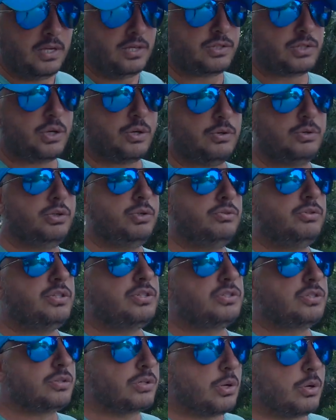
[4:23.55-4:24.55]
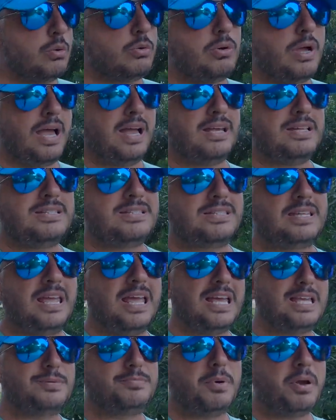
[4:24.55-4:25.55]
So you need to go and
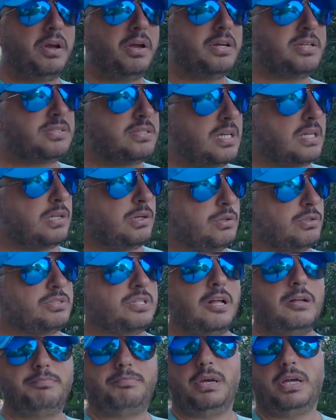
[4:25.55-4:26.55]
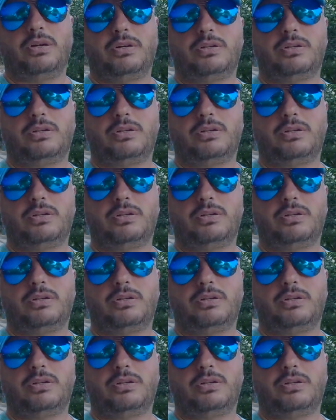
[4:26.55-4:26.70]
experience that hotel by